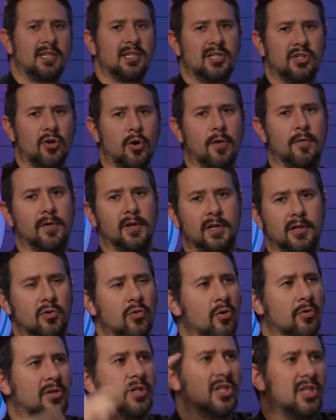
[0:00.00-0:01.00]
deserve it. You
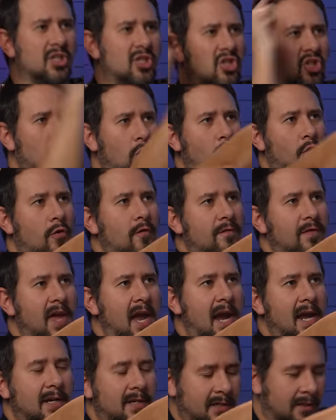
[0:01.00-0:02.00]
don't deserve
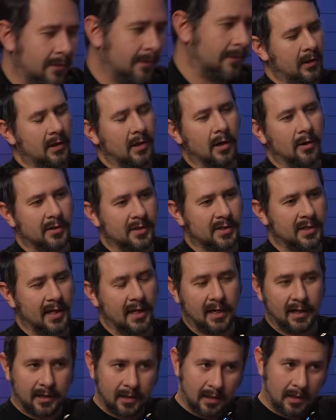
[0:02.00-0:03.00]
that. You know, it's
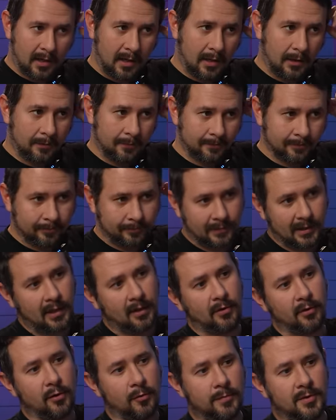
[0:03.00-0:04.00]
like, um, I
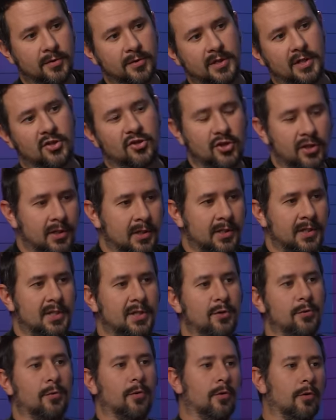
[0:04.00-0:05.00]
don't know,
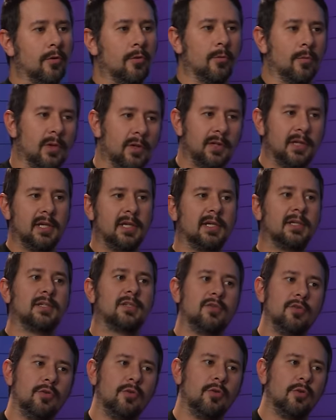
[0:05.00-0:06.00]
musicians who are really
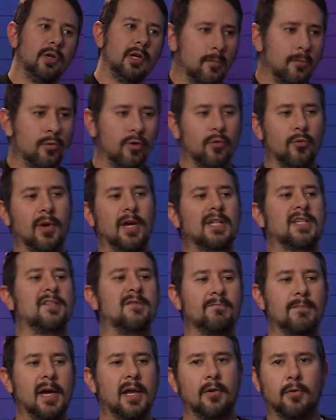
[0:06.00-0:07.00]
into
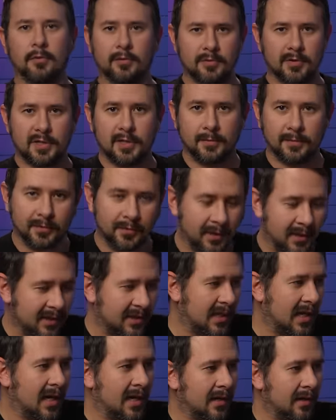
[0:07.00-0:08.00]
progressive metal or something like
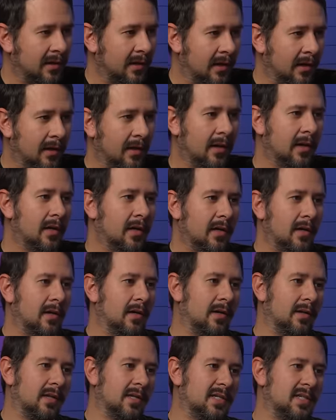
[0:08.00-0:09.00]
that. And then
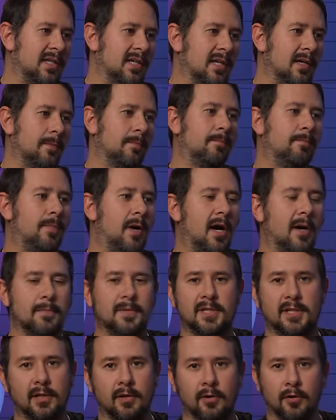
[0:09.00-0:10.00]
uh, they see a pop
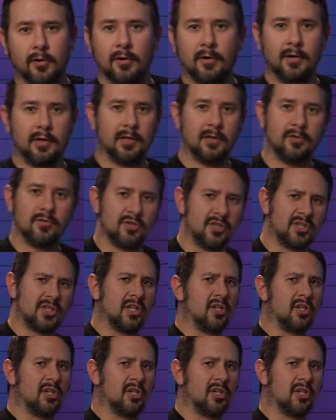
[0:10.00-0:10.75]
singer and they're just